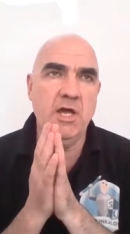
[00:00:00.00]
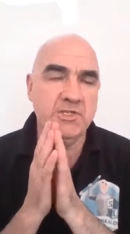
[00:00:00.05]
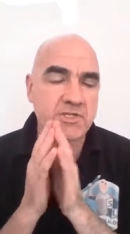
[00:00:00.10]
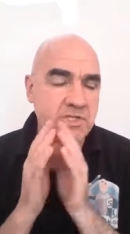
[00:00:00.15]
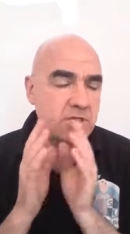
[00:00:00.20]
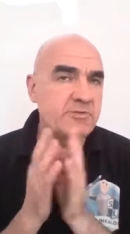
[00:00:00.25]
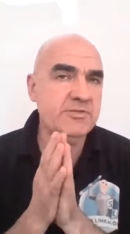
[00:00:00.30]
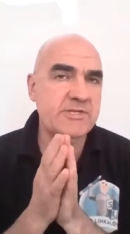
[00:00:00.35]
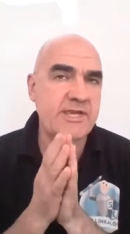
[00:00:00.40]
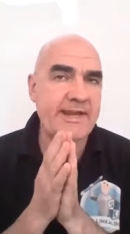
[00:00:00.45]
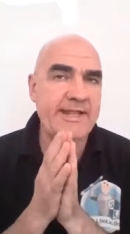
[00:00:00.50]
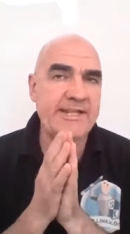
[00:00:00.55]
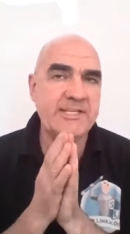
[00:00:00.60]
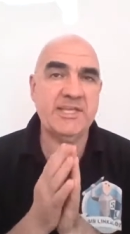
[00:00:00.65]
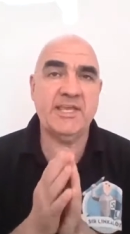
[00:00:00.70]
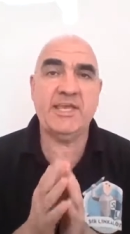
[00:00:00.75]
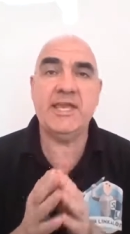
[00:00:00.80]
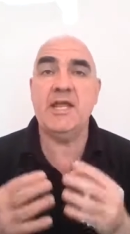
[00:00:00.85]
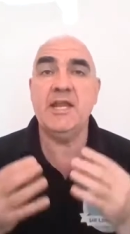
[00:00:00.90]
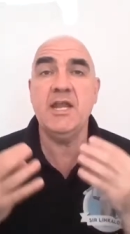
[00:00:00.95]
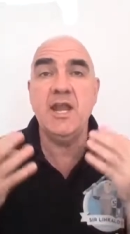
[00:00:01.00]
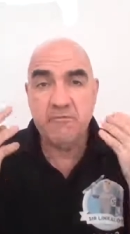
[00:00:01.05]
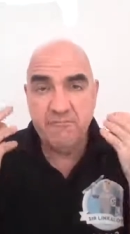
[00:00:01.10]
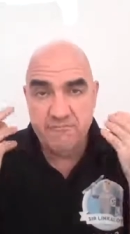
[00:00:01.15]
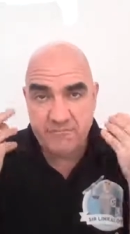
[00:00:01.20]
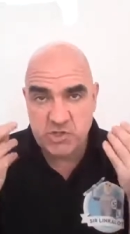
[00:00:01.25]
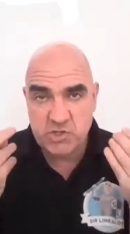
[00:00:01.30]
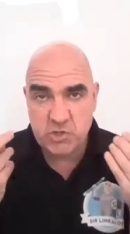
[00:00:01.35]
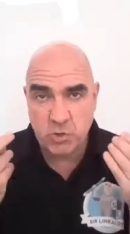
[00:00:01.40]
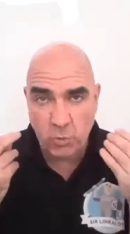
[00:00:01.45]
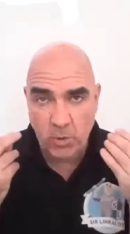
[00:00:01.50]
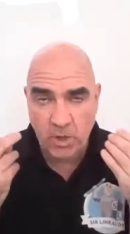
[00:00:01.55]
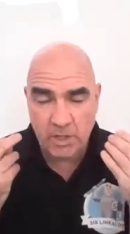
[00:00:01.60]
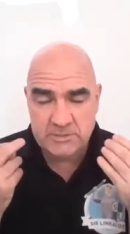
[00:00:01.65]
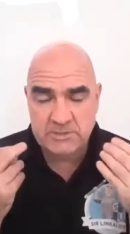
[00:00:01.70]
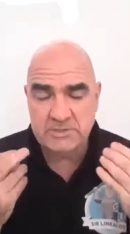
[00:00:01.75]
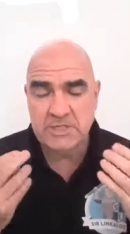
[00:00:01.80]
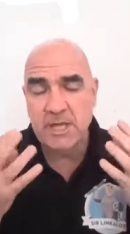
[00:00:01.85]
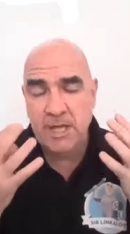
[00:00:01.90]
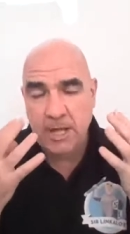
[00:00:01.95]
two techniques again, a visual
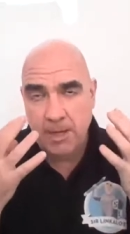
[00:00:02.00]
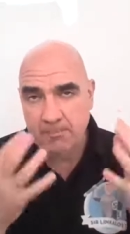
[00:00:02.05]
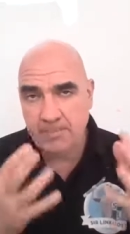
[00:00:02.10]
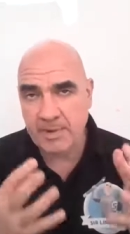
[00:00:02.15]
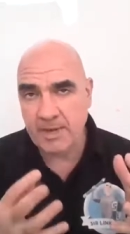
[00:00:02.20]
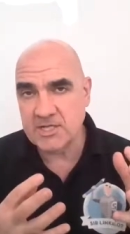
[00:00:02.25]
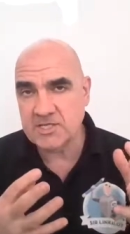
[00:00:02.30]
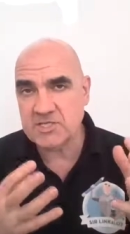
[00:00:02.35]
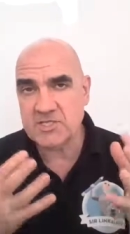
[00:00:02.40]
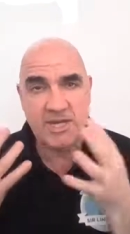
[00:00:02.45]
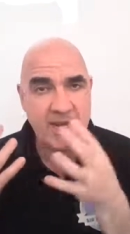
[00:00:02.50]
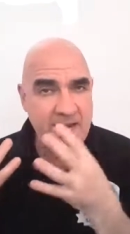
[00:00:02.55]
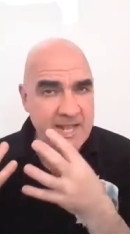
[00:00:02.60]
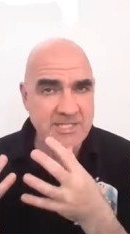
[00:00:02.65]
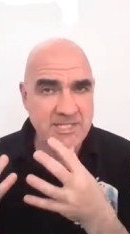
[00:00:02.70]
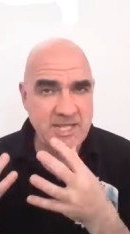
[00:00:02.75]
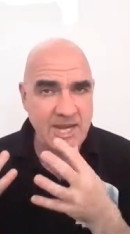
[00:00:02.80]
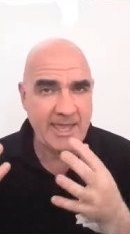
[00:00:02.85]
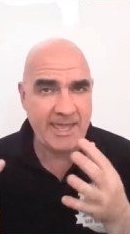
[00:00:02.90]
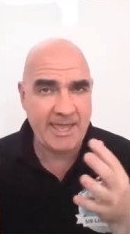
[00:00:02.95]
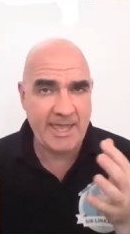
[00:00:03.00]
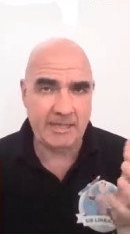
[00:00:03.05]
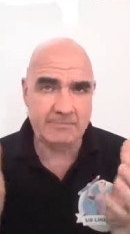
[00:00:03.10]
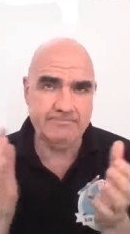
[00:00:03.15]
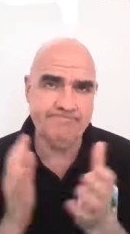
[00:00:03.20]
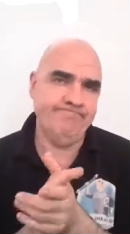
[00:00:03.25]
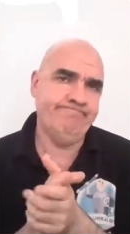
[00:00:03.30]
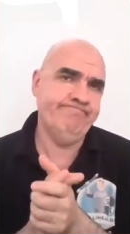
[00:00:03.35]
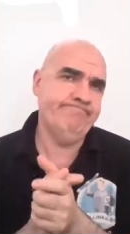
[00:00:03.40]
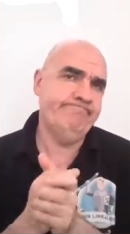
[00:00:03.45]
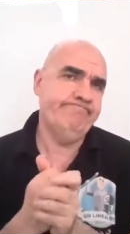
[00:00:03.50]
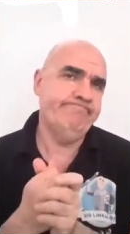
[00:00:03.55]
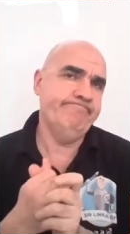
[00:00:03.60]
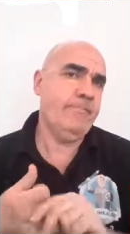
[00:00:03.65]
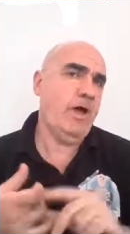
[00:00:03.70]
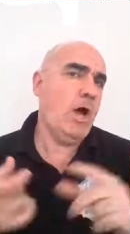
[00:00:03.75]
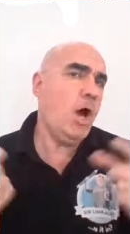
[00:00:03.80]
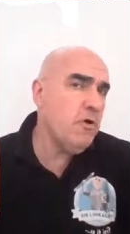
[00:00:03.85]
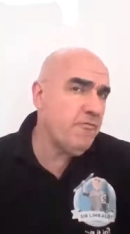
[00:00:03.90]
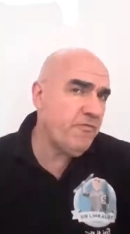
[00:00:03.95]
one plus letter linking.
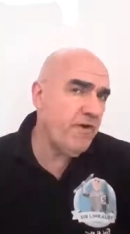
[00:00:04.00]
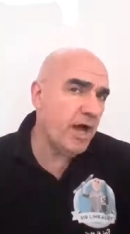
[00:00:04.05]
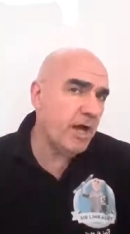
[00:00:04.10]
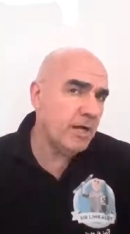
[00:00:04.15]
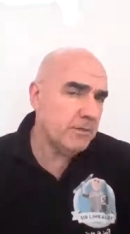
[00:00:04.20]
Over